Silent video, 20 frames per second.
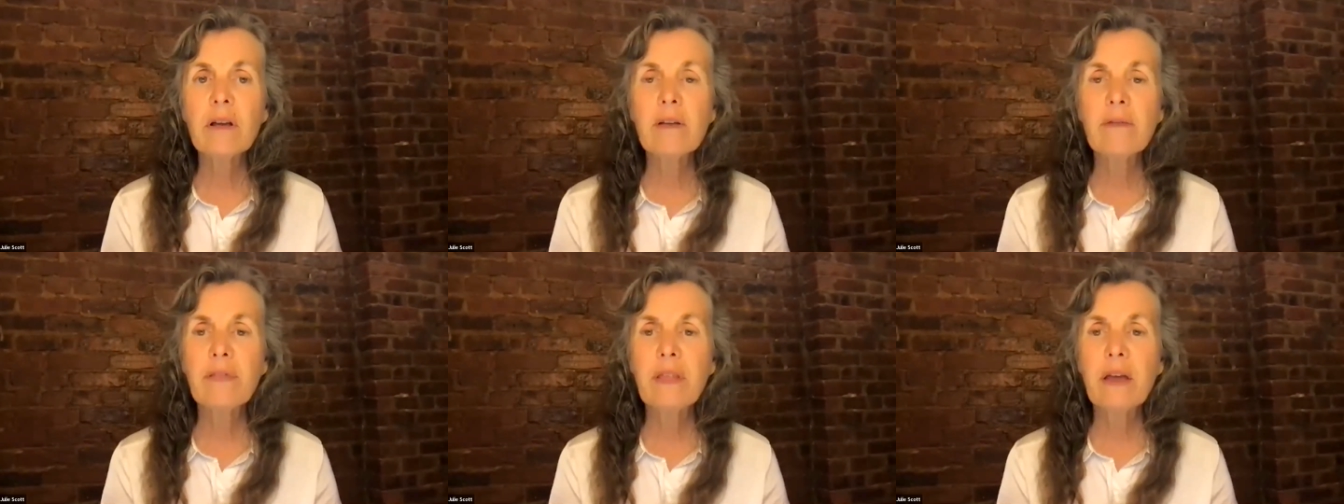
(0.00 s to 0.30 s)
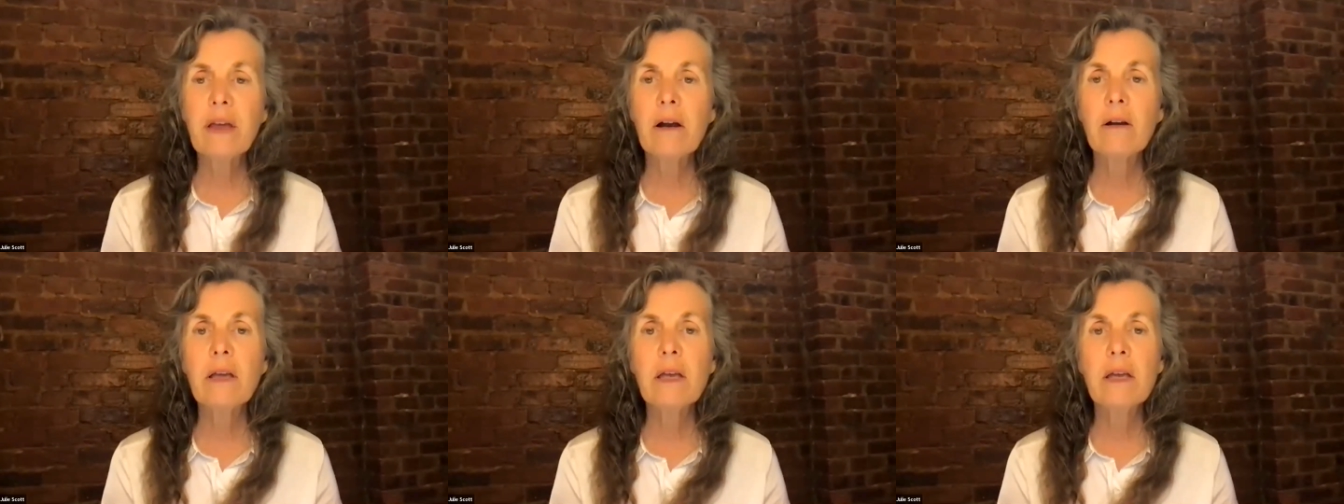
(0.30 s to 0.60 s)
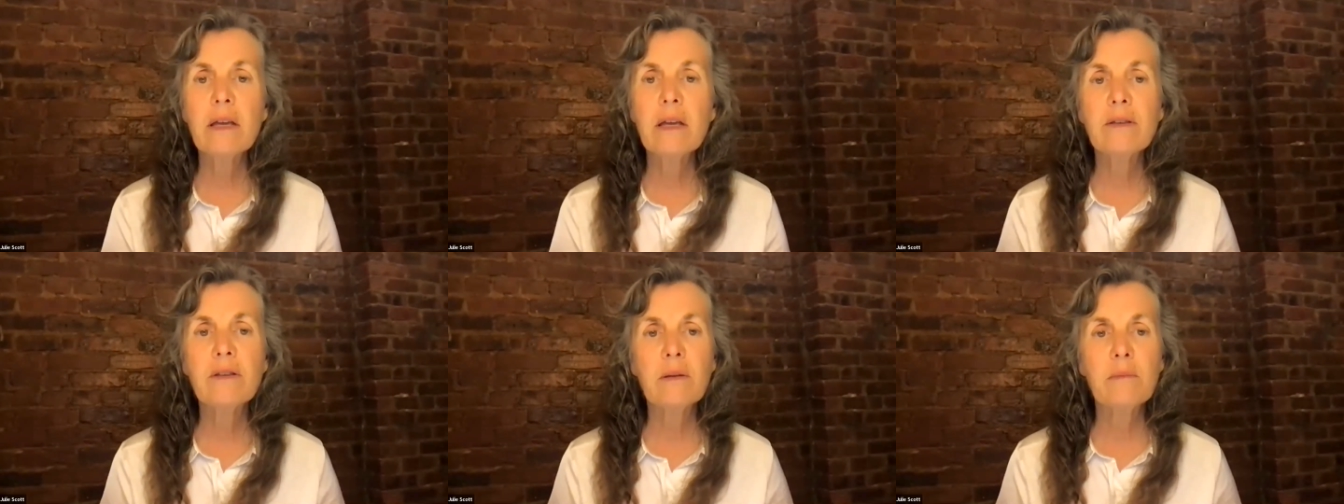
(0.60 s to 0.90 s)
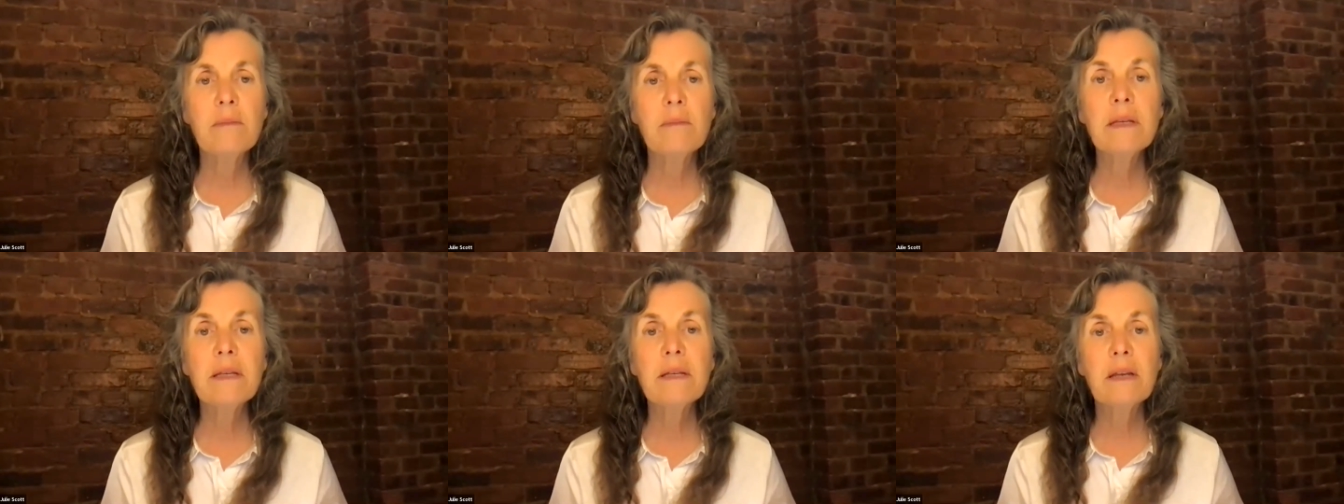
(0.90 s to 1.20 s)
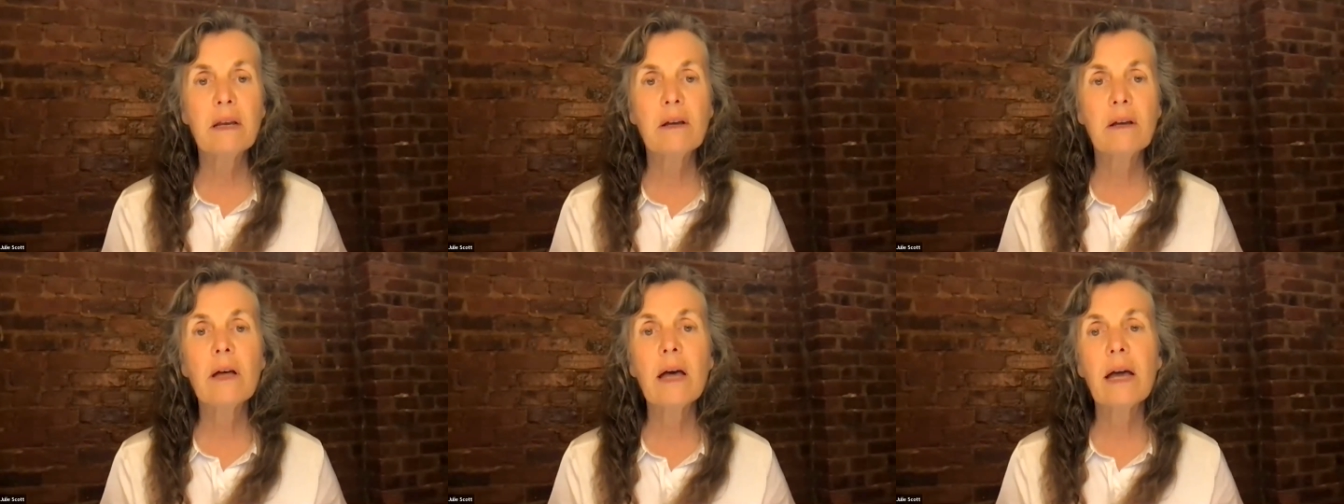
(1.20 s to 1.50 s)
if there is a
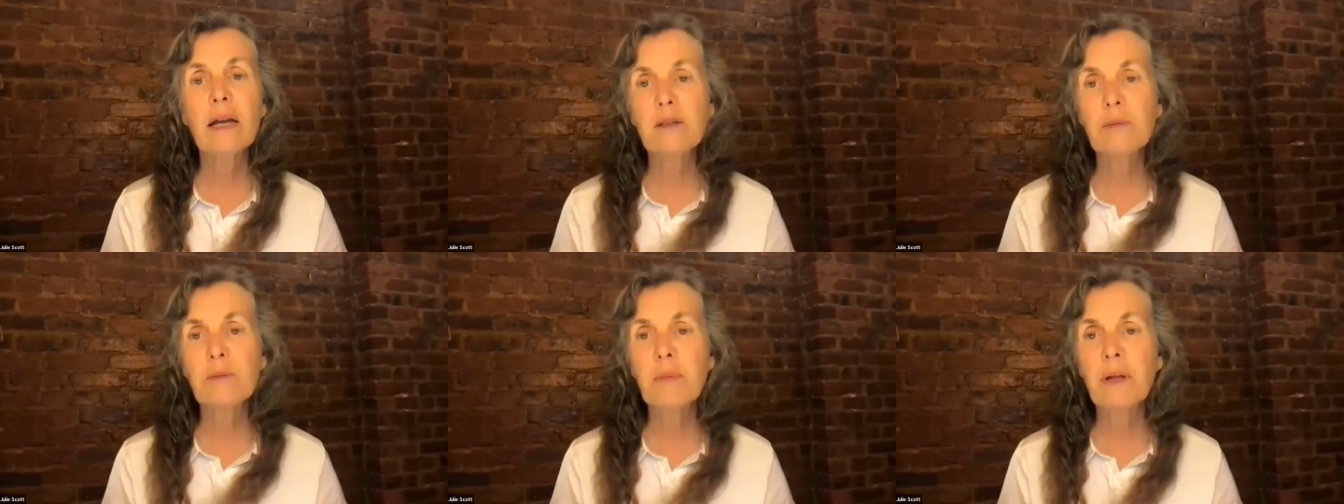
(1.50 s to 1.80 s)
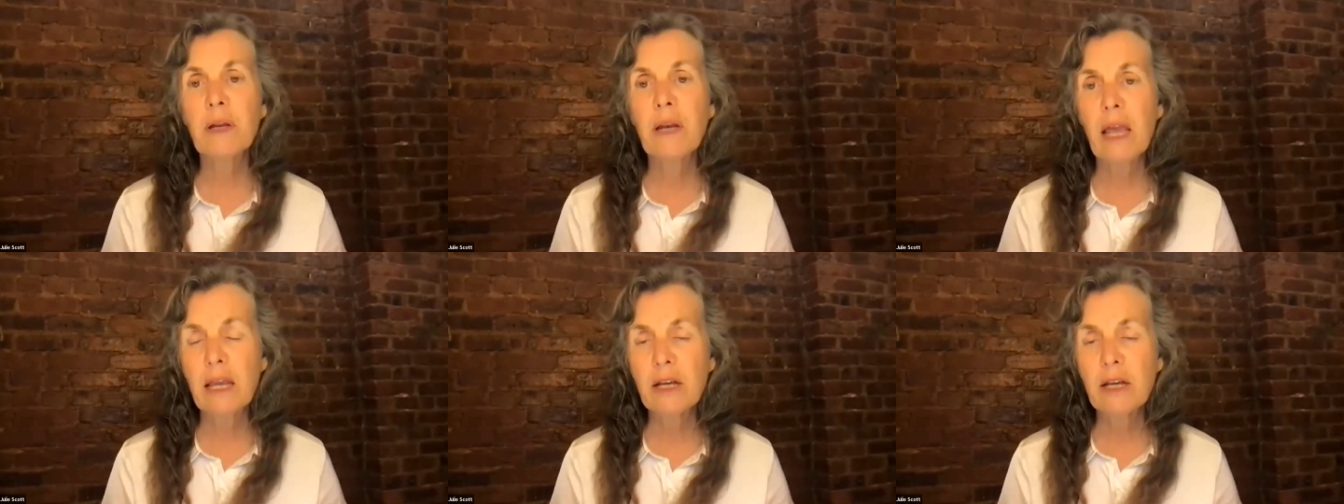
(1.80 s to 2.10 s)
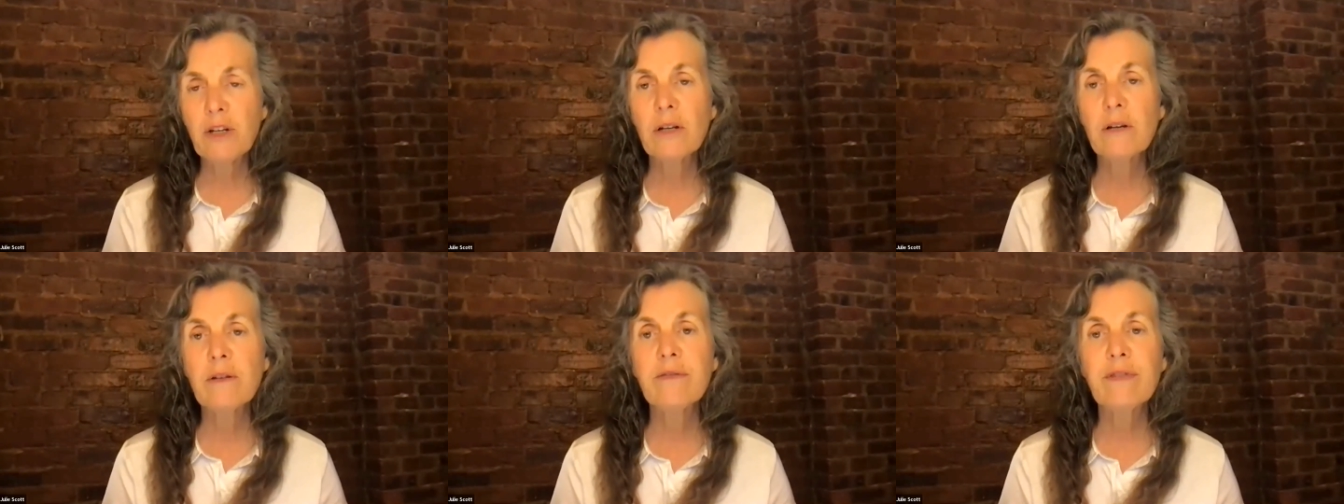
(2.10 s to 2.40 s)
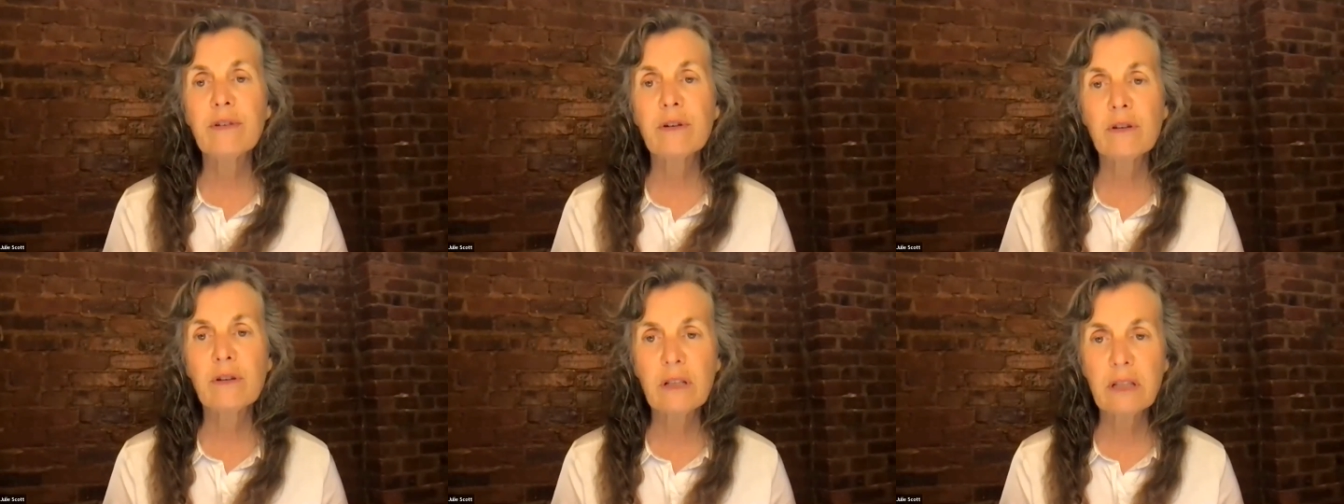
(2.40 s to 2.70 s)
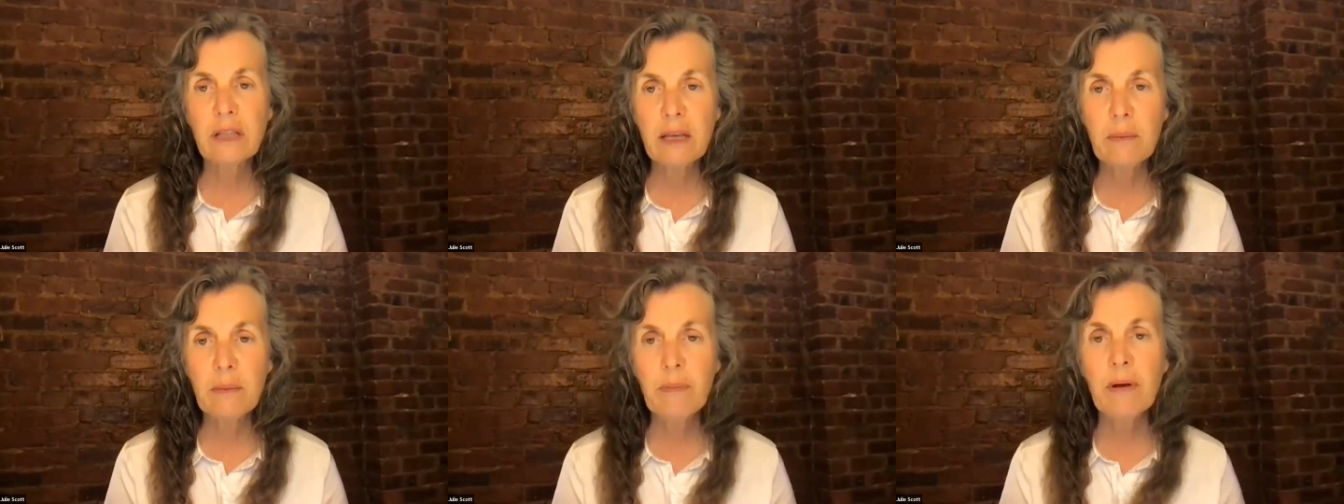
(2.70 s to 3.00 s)
mystical explanation for
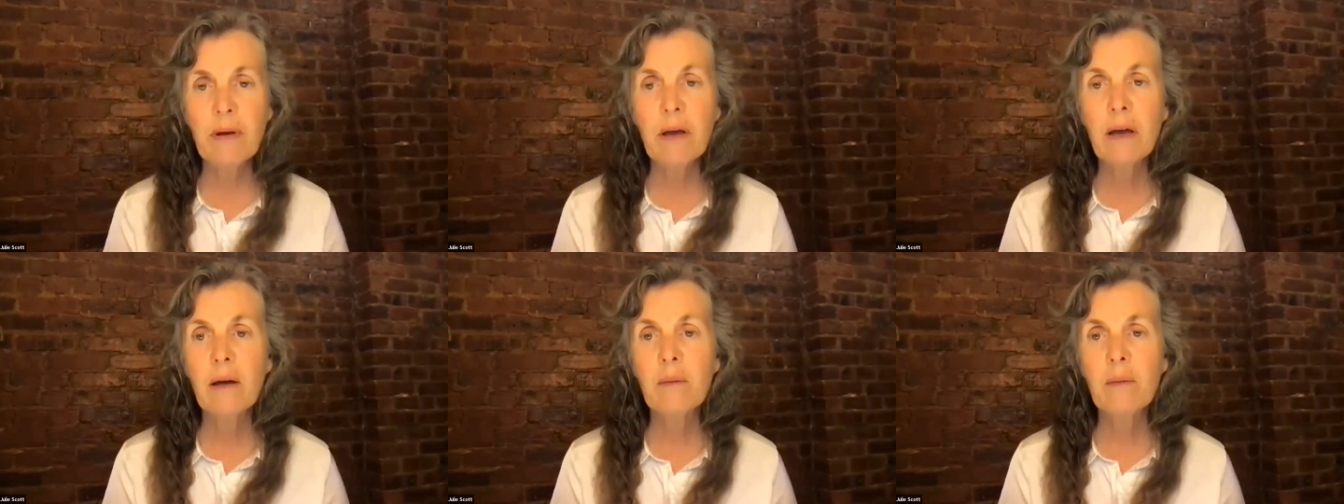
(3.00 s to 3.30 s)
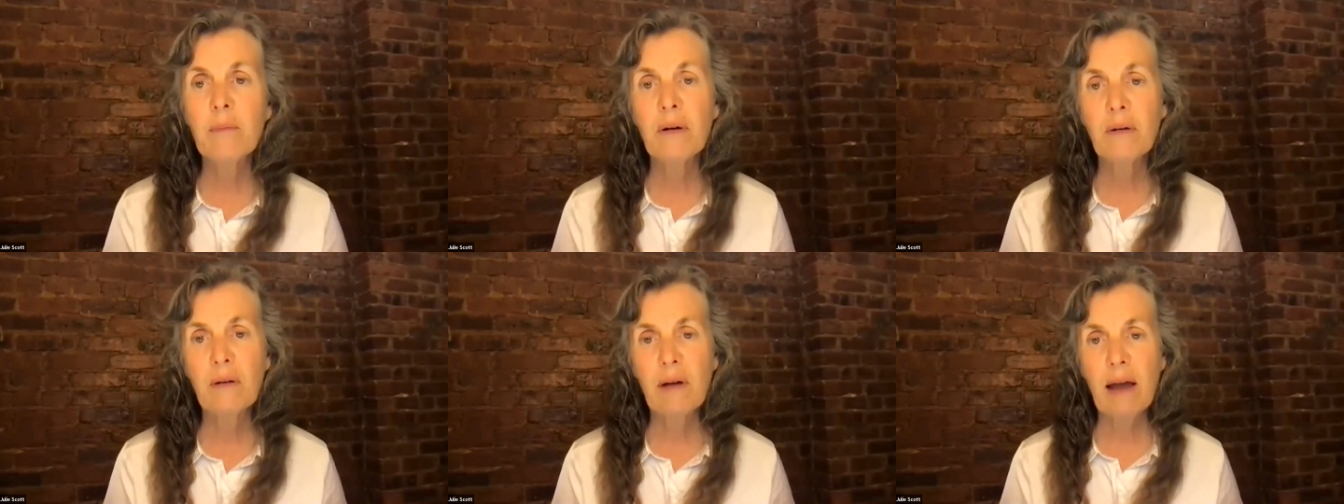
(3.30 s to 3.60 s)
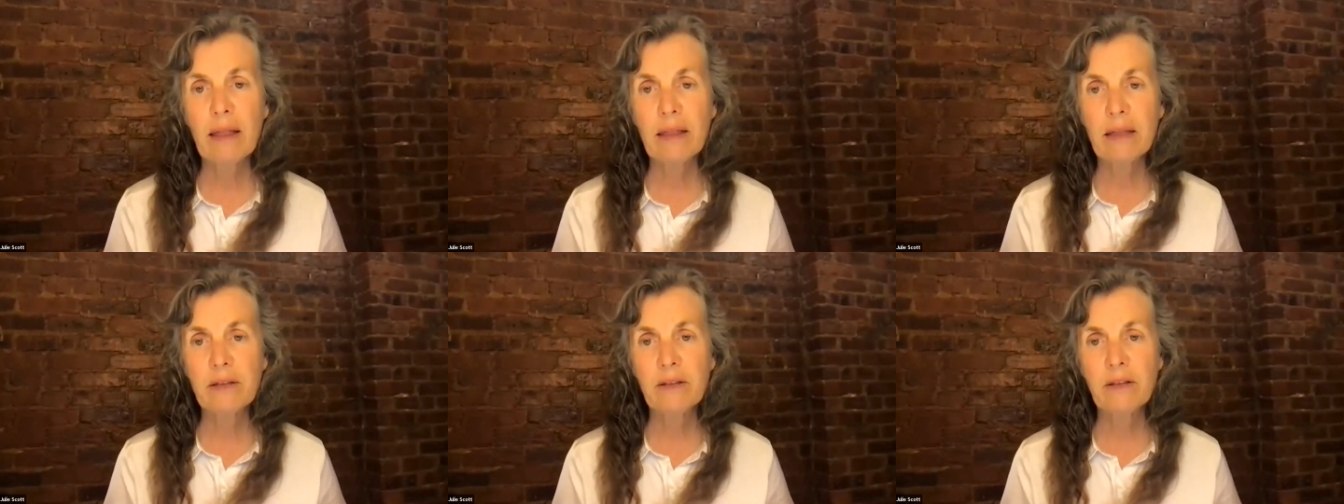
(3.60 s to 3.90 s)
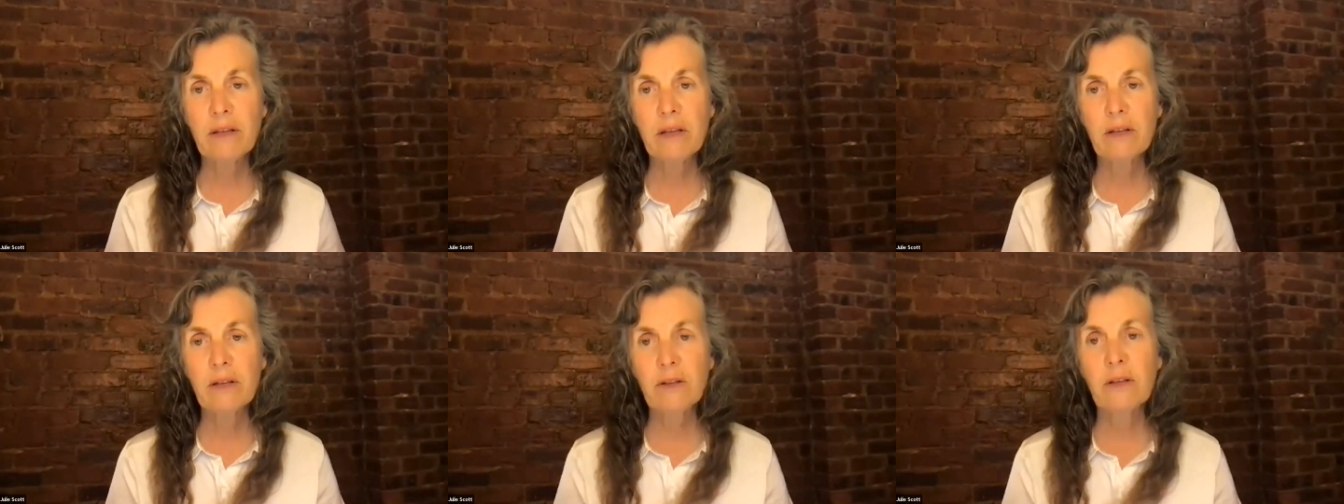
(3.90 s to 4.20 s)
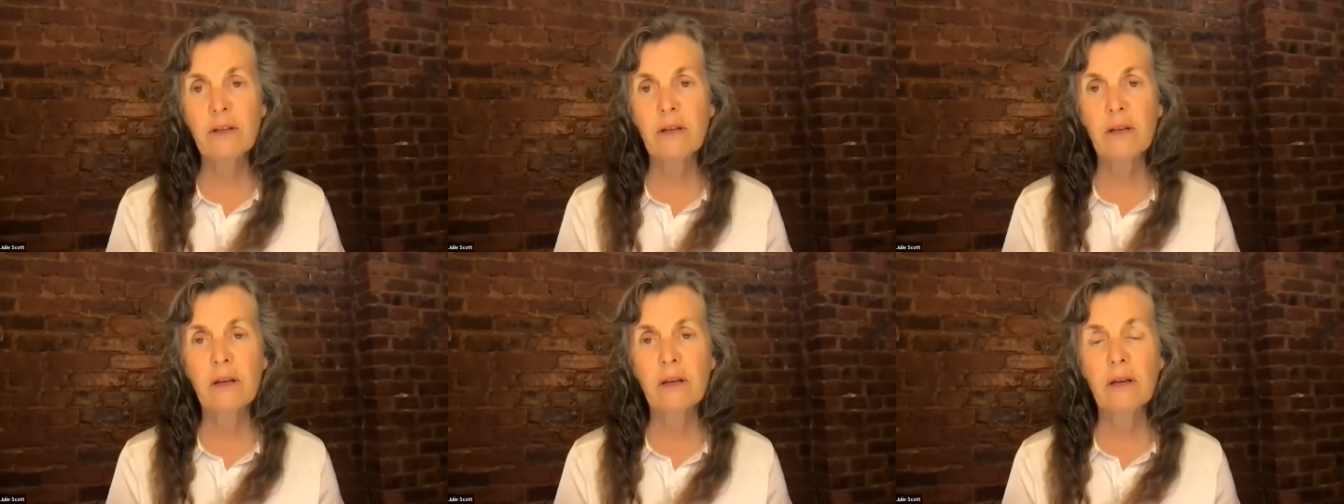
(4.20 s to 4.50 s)
sleep
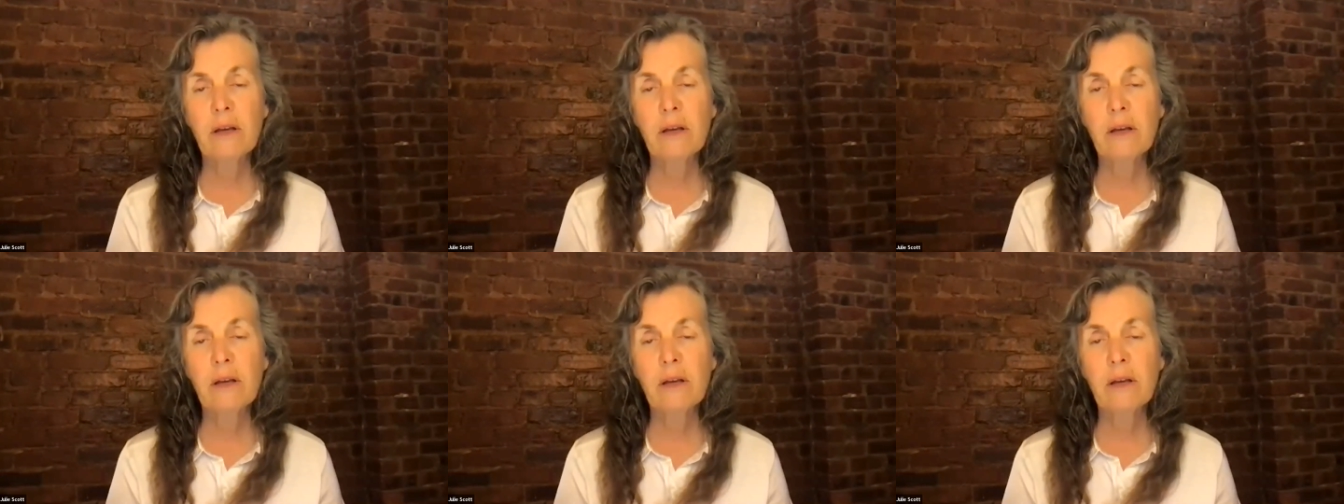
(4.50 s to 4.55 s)
paralysis.